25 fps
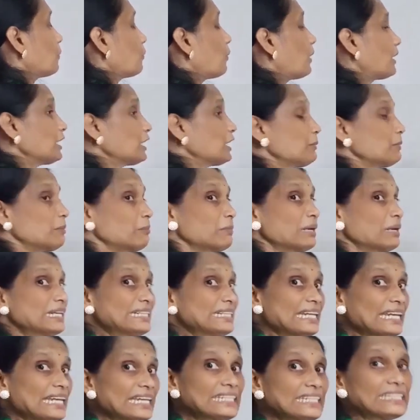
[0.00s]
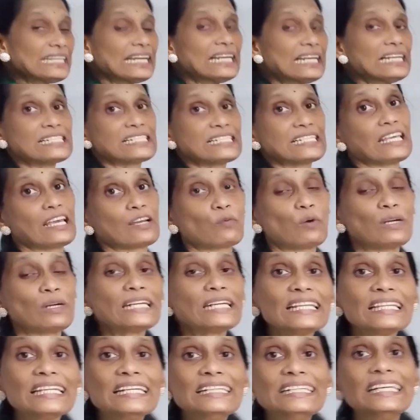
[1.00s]
What do you mean by details here?
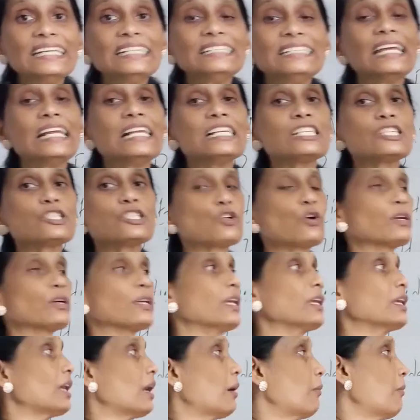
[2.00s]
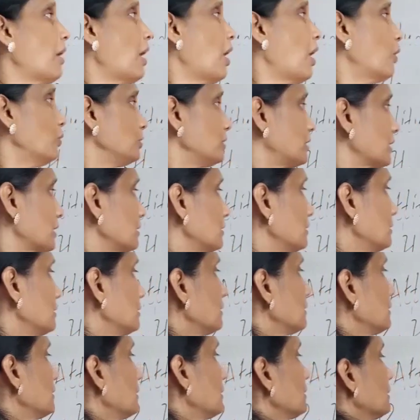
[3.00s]
What are the details talking about?
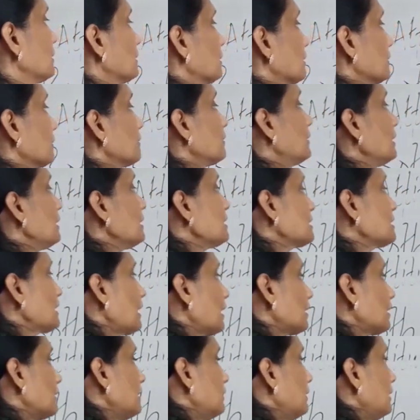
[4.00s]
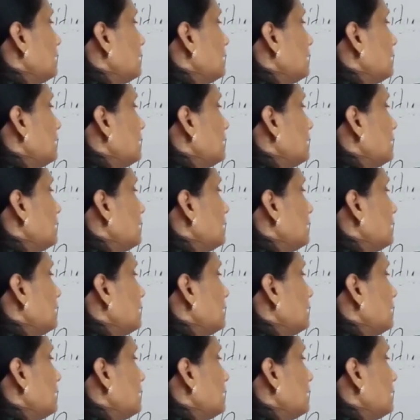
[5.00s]
These are the